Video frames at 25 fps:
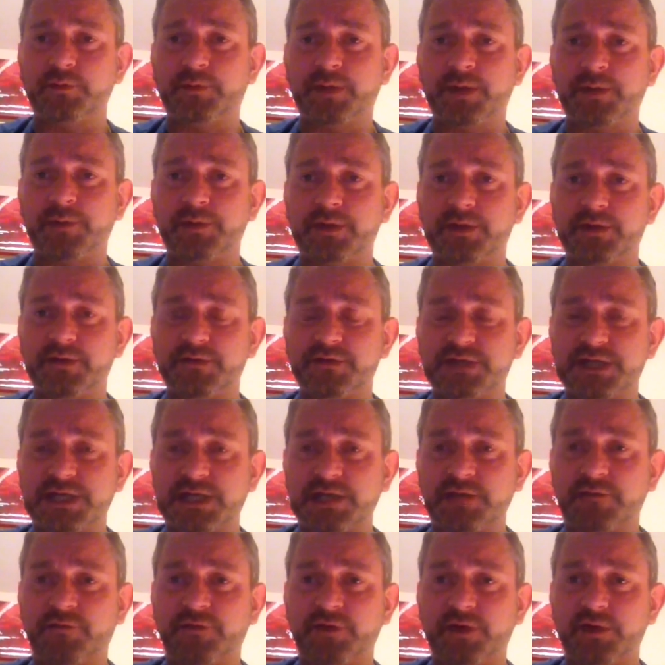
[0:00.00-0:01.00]
people that have
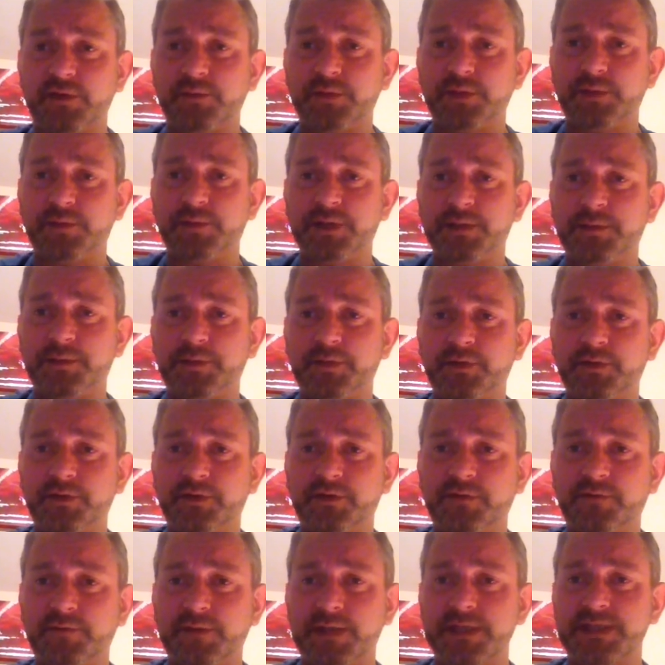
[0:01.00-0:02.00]
telephoned me, people that
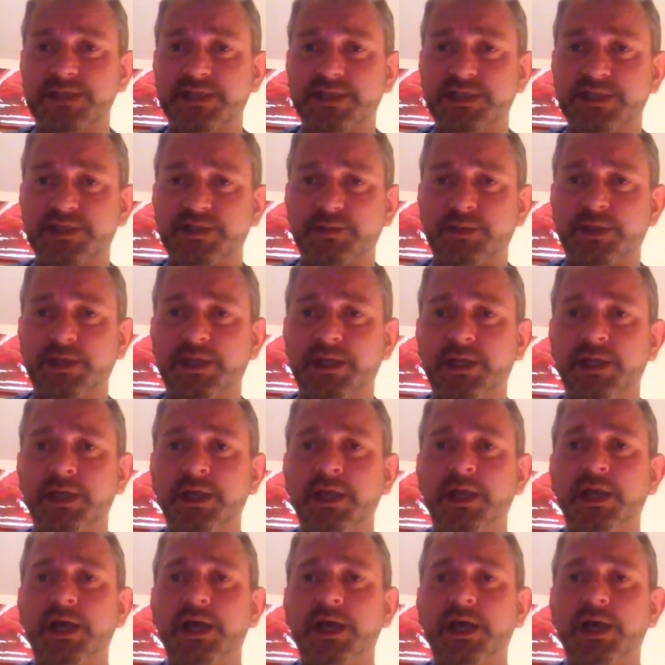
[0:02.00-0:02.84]
have messaged me.